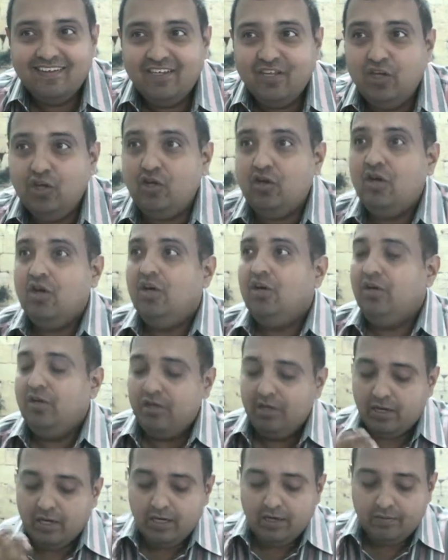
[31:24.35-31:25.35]
You
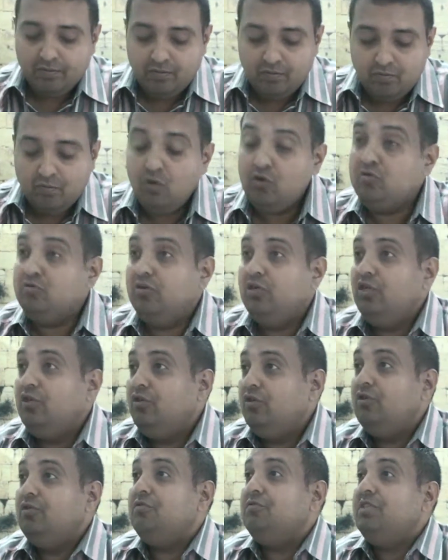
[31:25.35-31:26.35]

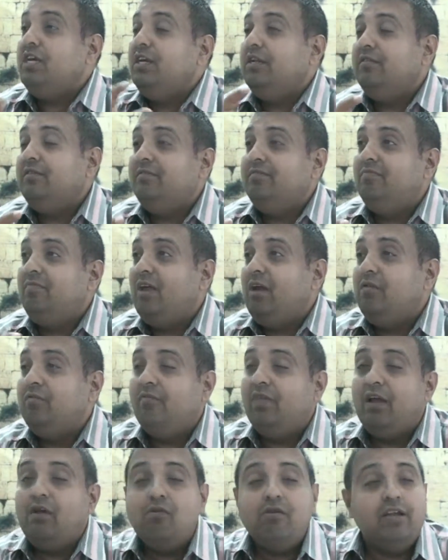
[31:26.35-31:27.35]
know,
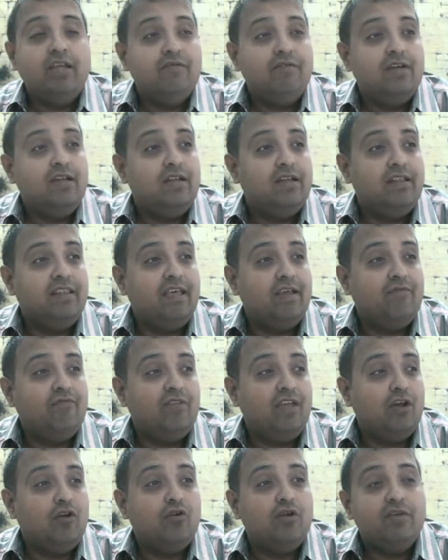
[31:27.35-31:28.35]
they
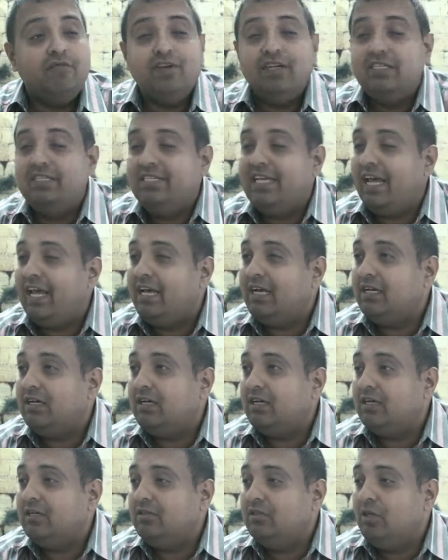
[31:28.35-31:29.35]
didn't even take
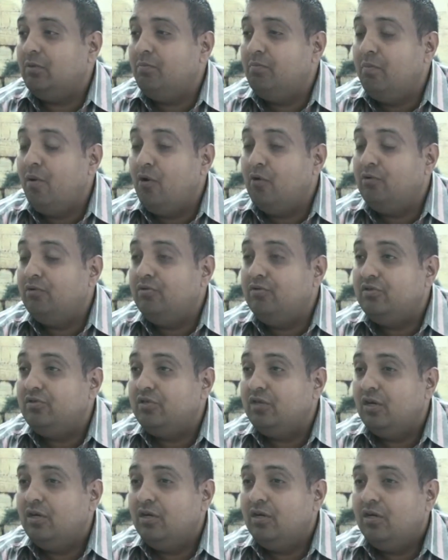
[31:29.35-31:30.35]
the bones